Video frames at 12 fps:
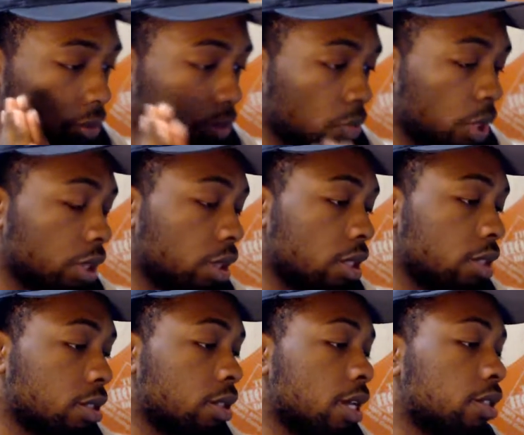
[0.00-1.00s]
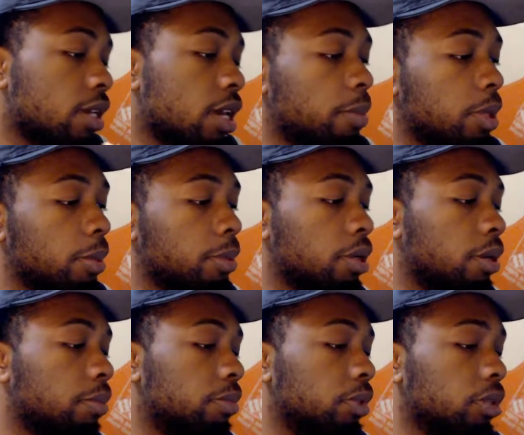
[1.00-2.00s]
with this next game coming
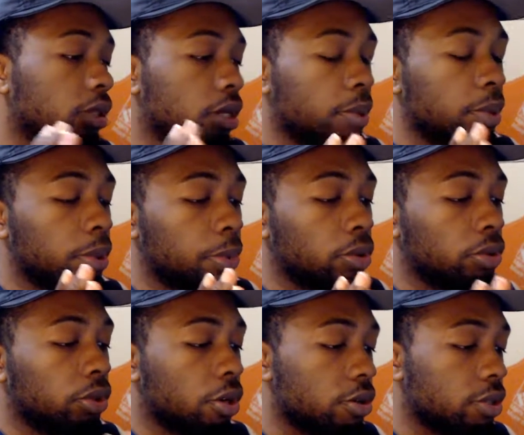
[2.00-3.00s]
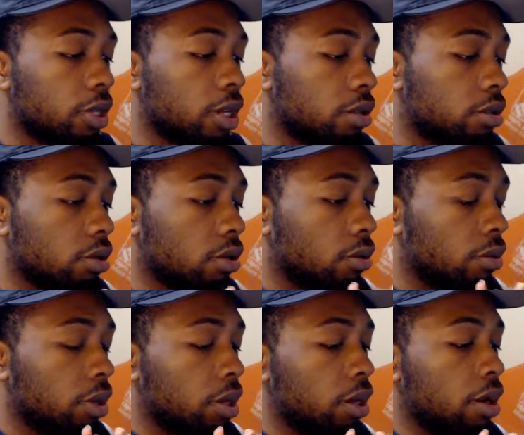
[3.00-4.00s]
up on Thursday.
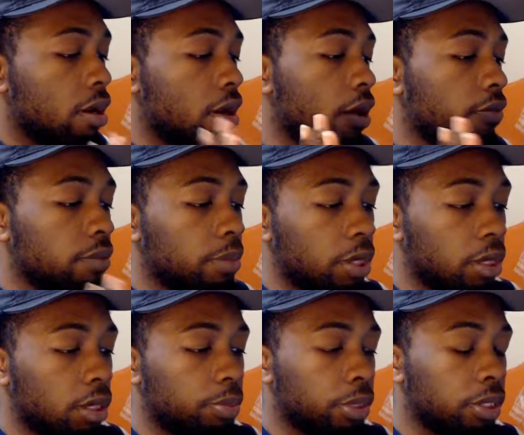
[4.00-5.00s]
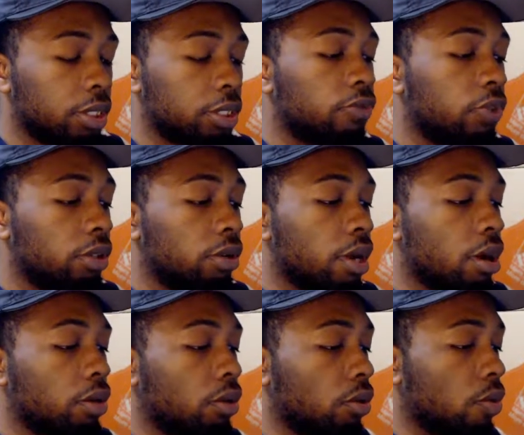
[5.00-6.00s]
So, I have the prediction video
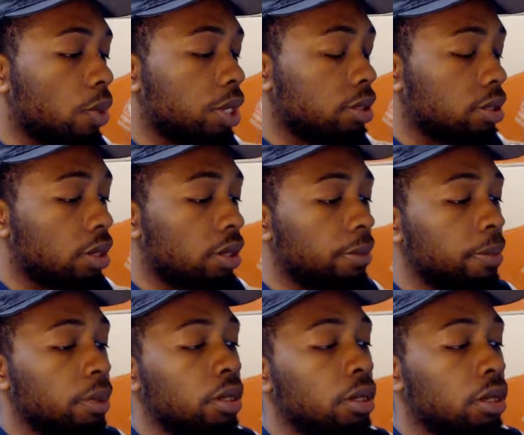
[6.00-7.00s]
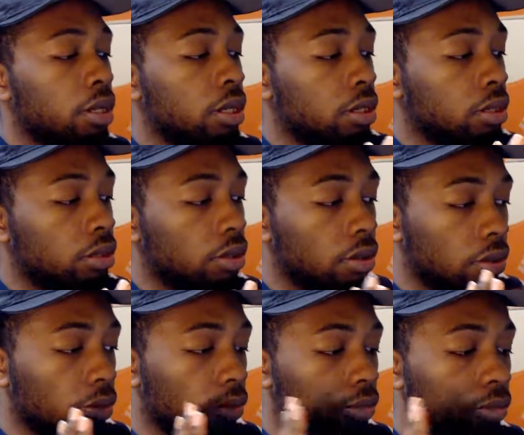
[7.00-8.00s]
out on Wednesday.
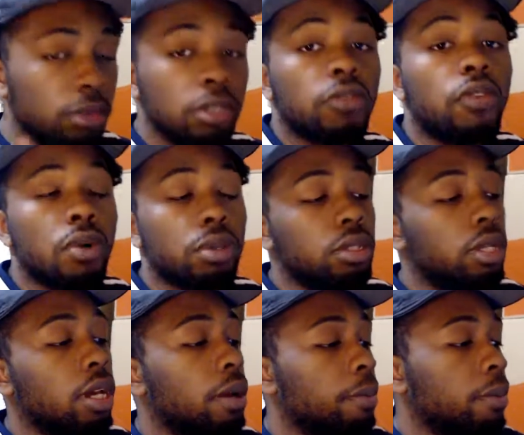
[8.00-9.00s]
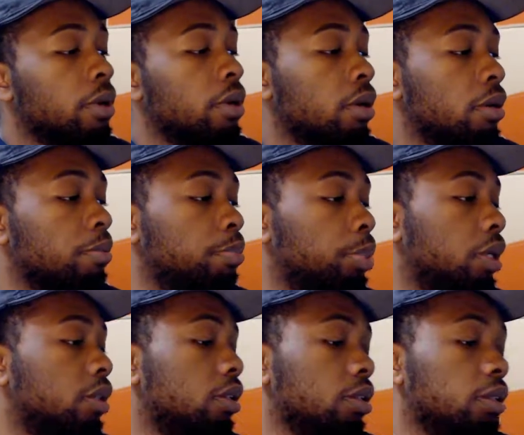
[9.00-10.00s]
So look forward to that.
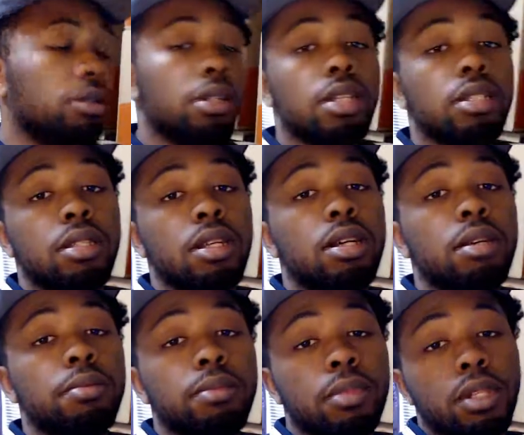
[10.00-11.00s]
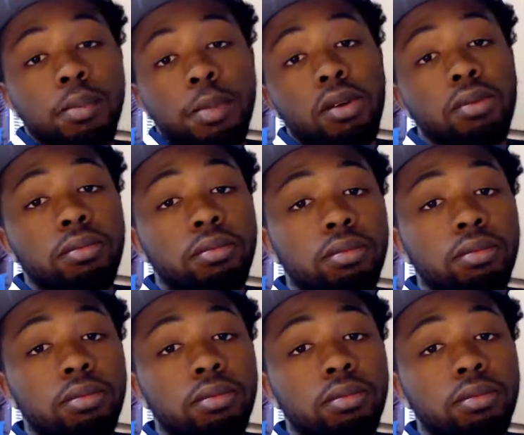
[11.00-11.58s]
But until next time, I'm out.